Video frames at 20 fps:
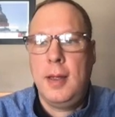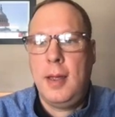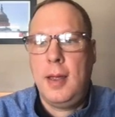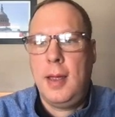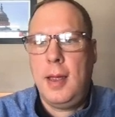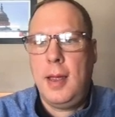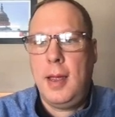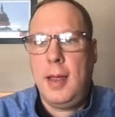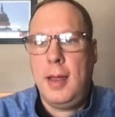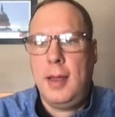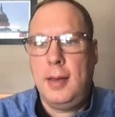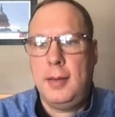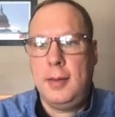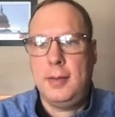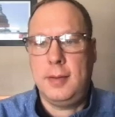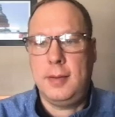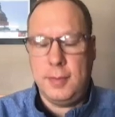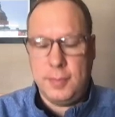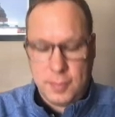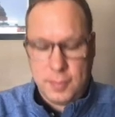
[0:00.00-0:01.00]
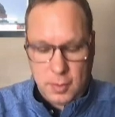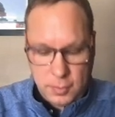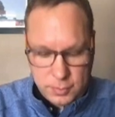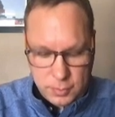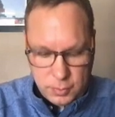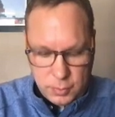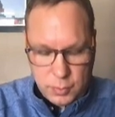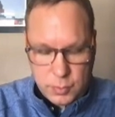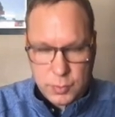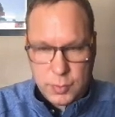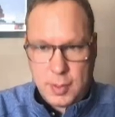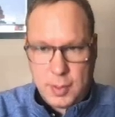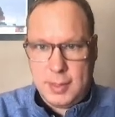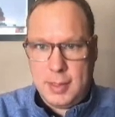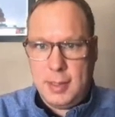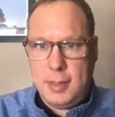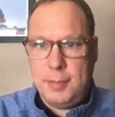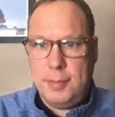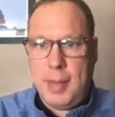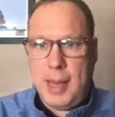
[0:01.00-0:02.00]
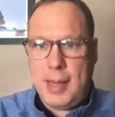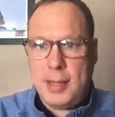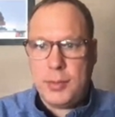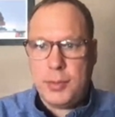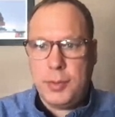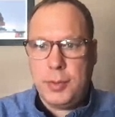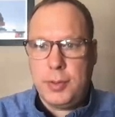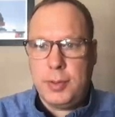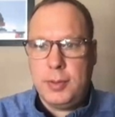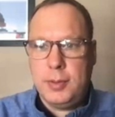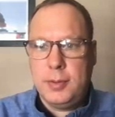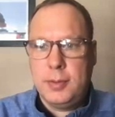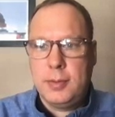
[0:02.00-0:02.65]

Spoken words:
And the default user ID and password.